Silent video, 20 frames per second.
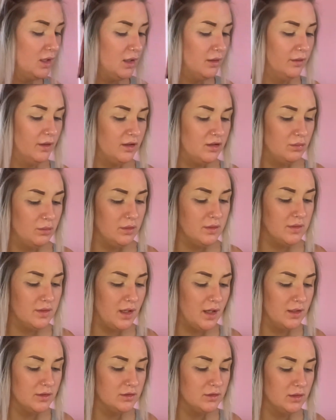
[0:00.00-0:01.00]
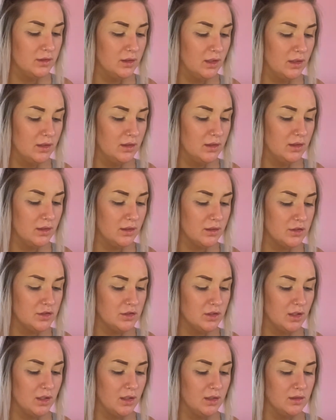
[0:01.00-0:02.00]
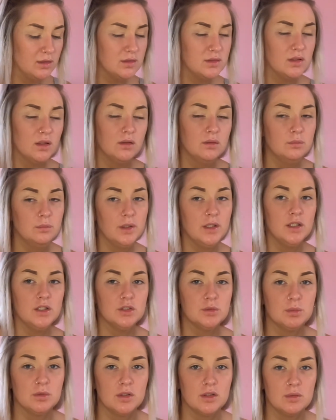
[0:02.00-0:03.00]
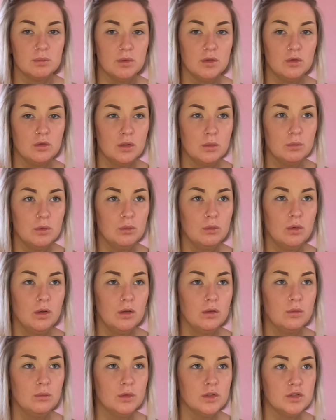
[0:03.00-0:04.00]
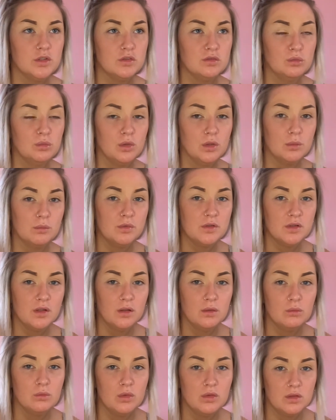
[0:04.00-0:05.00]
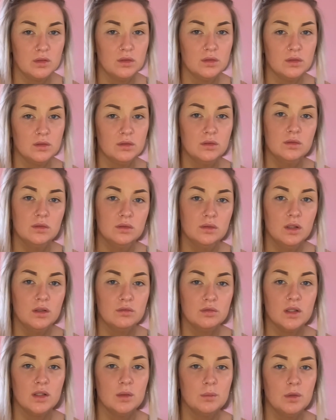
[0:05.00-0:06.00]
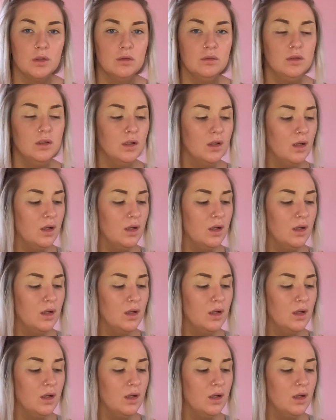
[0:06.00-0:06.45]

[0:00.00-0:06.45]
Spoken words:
This one's actually in the shade Sun Beige because my normal one, which is Warm Sun, wasn't available.